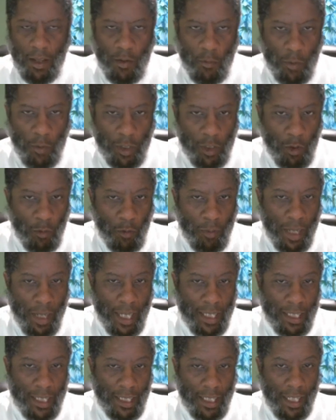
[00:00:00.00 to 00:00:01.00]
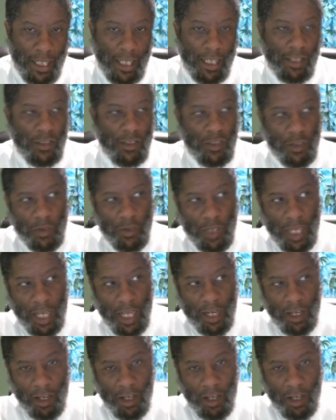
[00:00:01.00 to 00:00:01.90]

We go back again to that